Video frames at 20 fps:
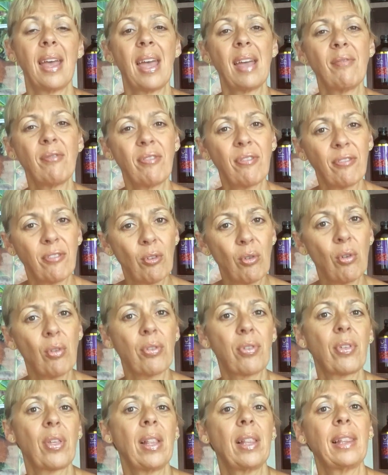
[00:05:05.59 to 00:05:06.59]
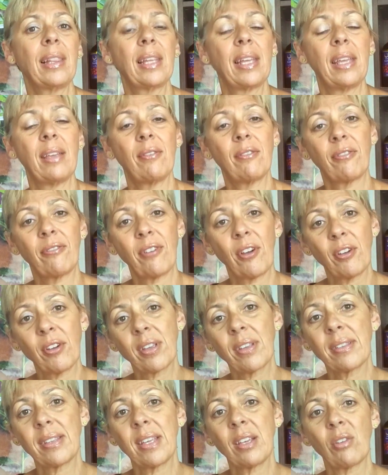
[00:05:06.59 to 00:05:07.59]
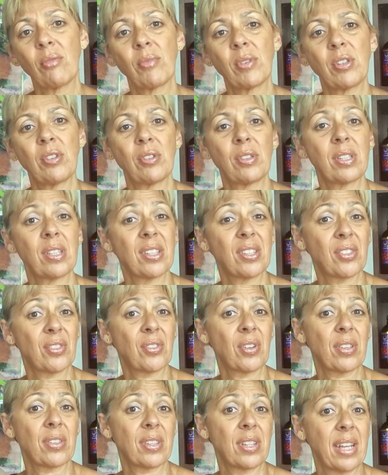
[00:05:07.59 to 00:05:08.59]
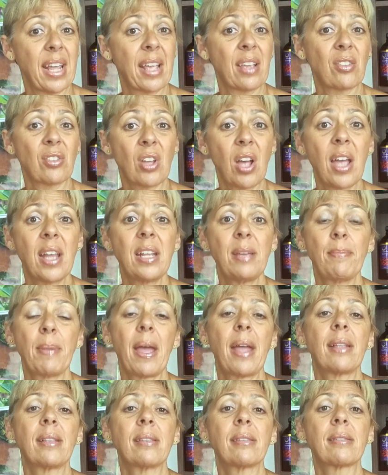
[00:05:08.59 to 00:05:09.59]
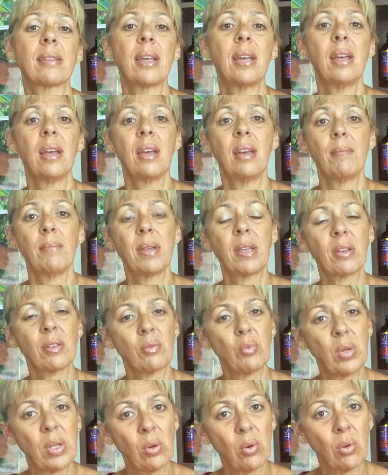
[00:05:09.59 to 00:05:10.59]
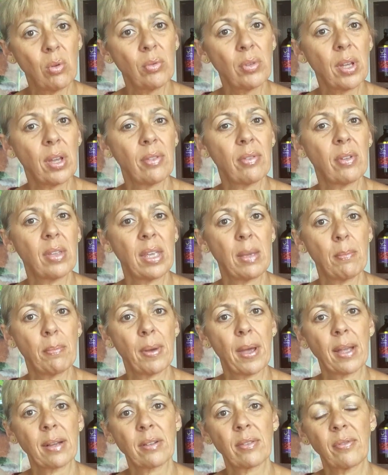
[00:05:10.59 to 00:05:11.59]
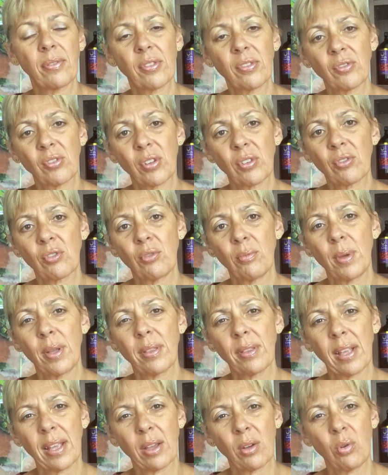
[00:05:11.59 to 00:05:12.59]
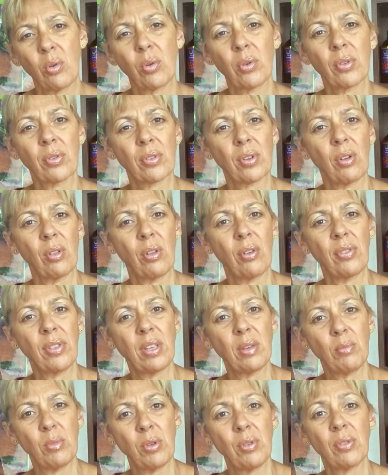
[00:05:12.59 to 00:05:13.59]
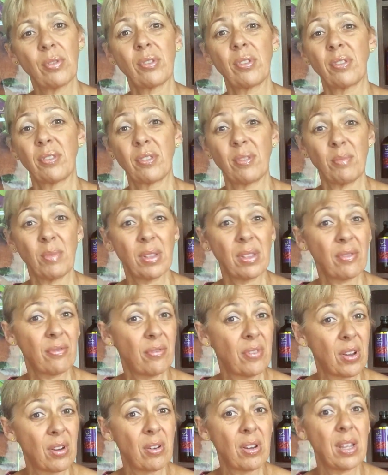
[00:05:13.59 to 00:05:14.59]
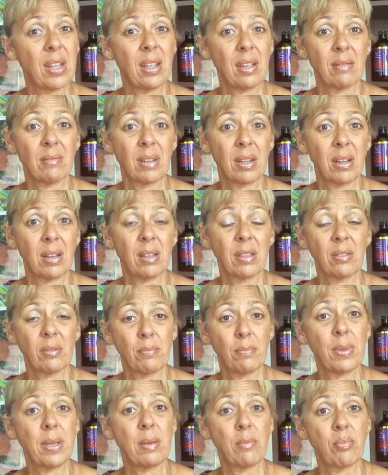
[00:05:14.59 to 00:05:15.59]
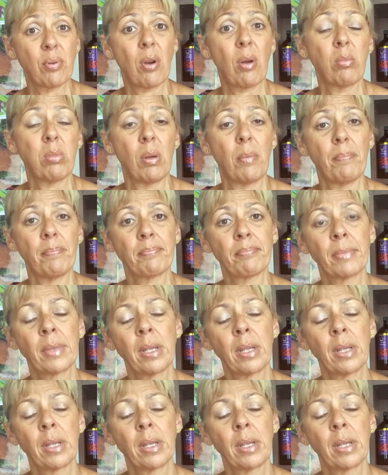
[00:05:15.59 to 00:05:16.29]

And fourthly, focusing on reducing stress and anxiety patterns, because we all know the impact of stress hormones like cortisol on the immune system. It's a big problem.